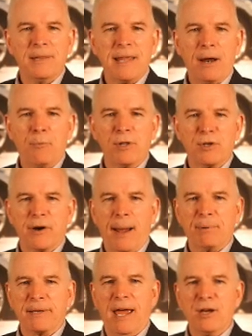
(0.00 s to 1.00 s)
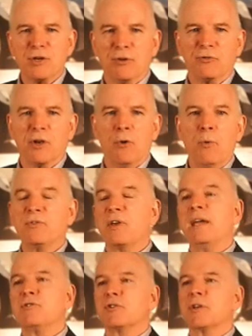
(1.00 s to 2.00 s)
that with your application. So once
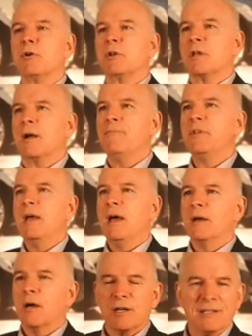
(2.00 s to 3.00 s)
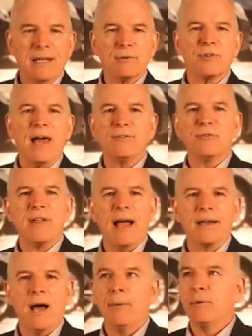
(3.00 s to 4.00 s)
again, just go to
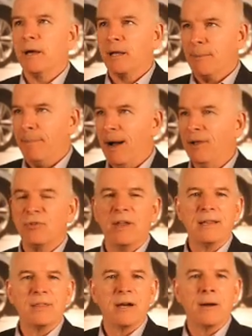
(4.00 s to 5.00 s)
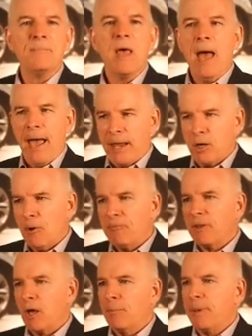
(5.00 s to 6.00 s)
dealerslicense.com, click on the bonds link there, and
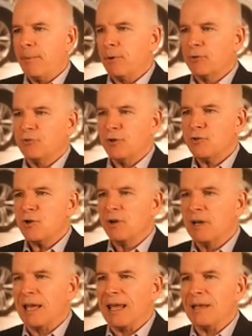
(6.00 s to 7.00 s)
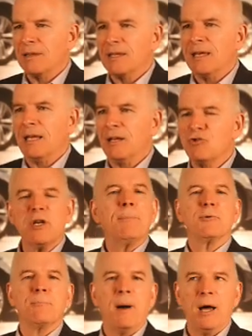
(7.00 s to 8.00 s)
hopefully I'll be able to assist you to get the
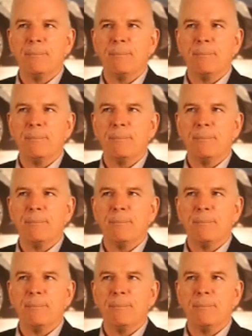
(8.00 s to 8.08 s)
cheapest bond